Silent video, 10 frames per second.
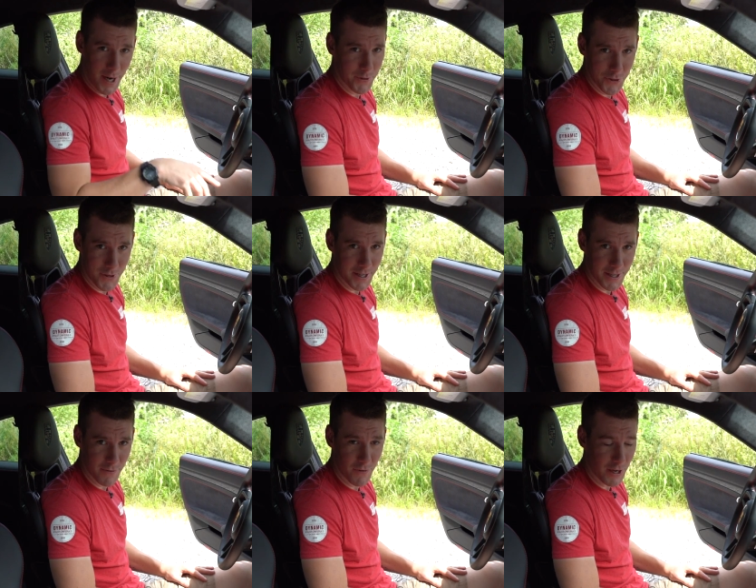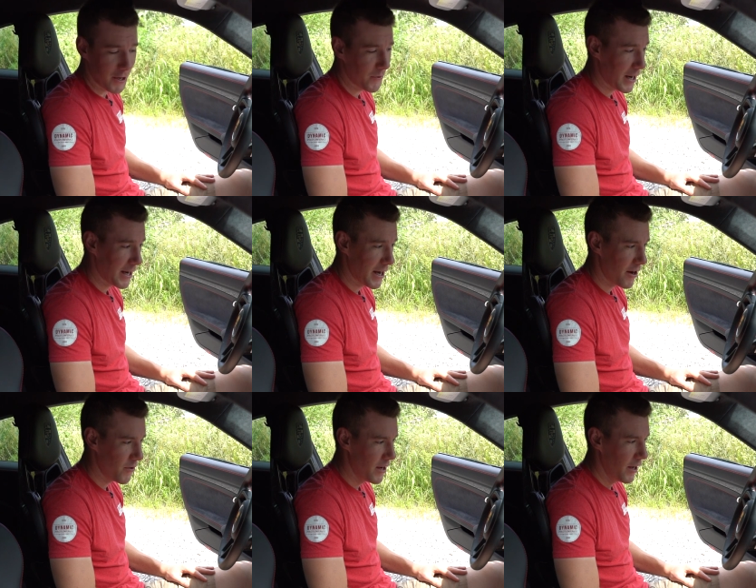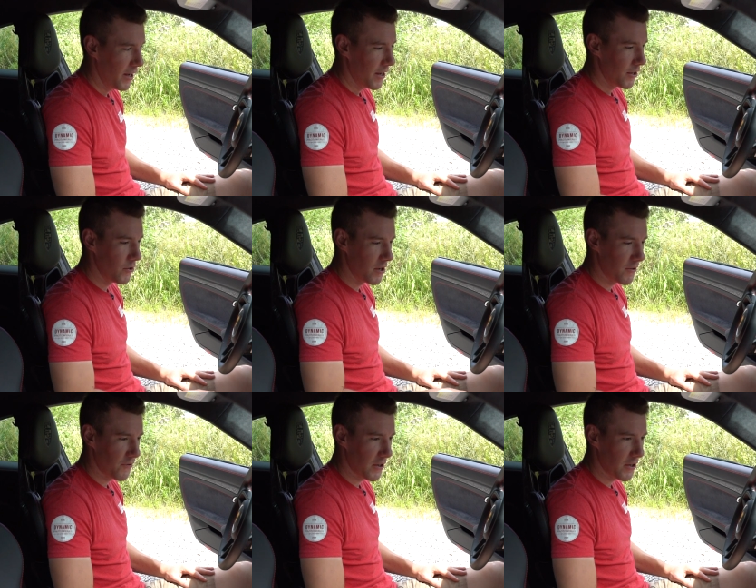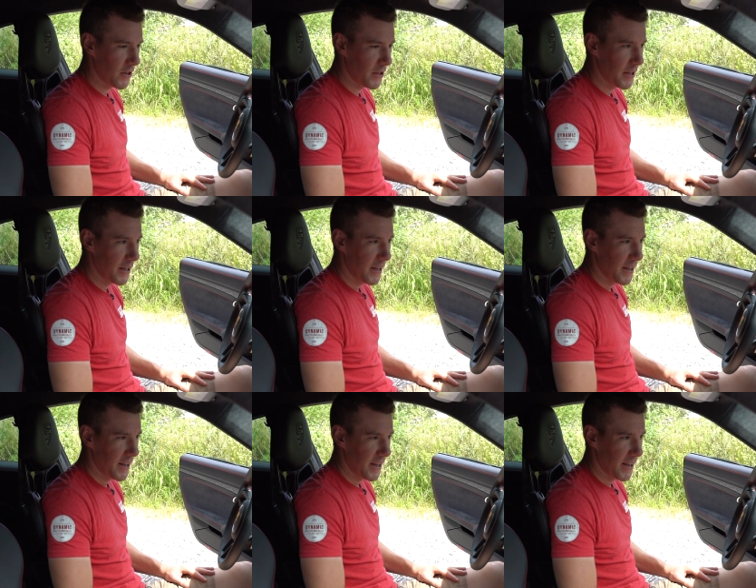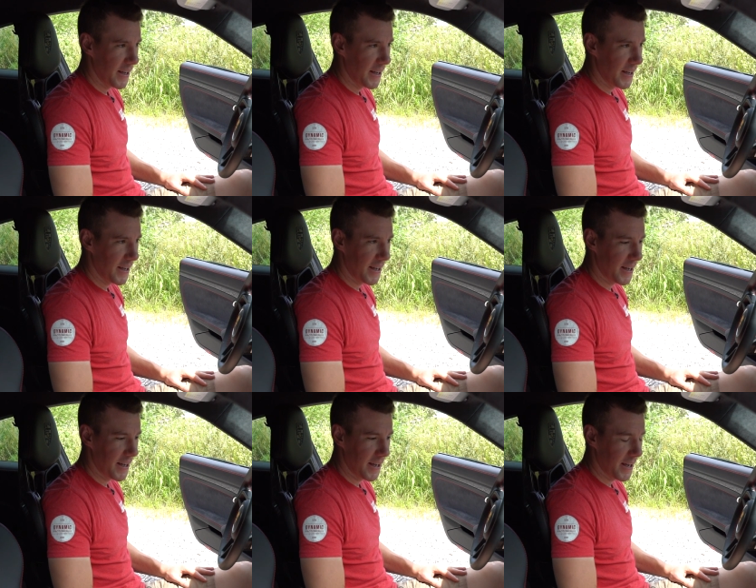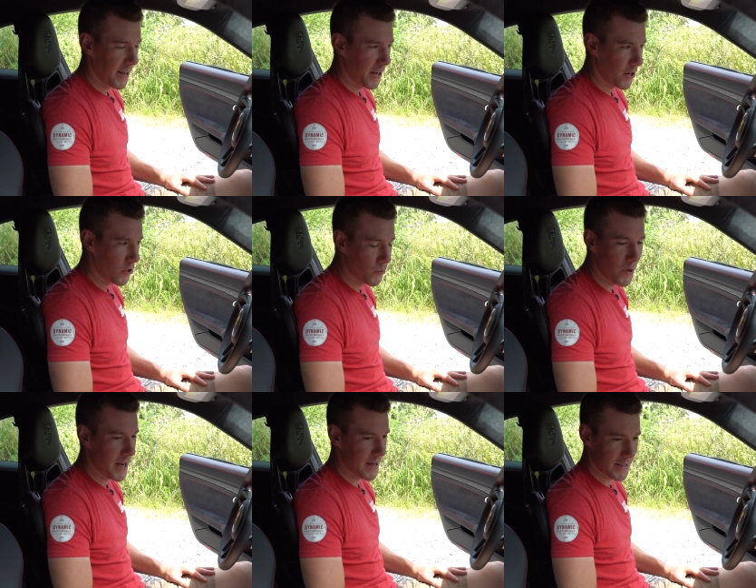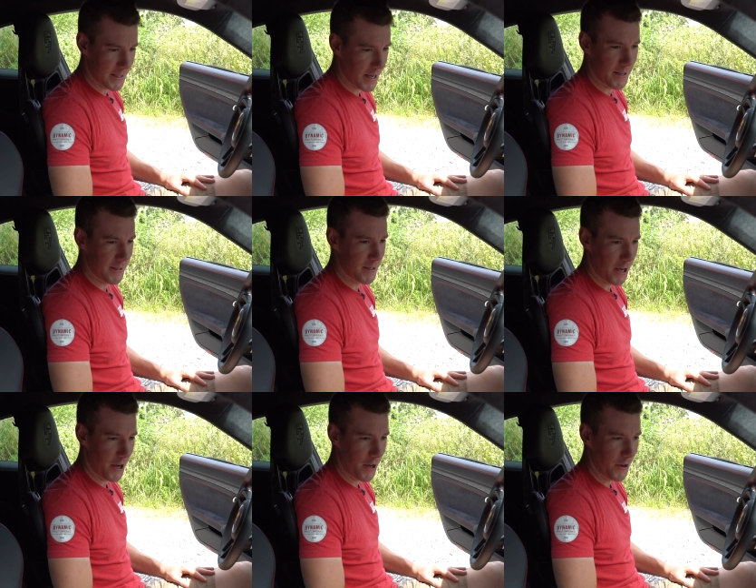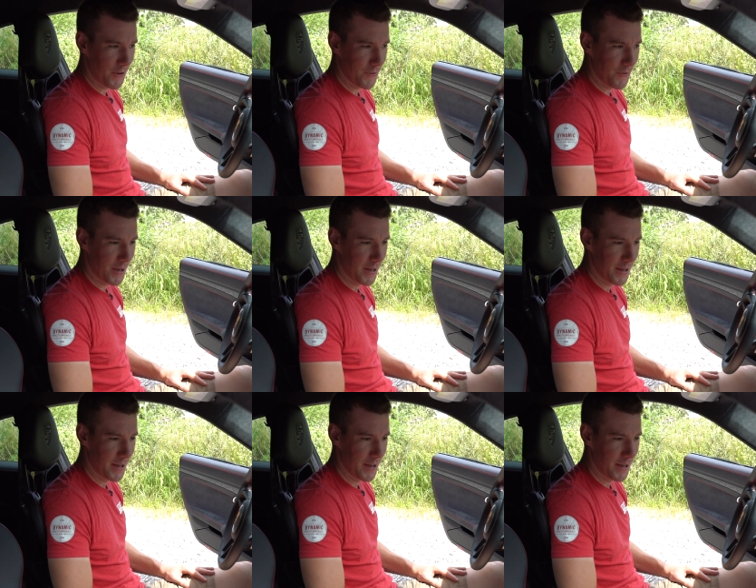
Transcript: I'm shooting this video right now, you can feel a great sense of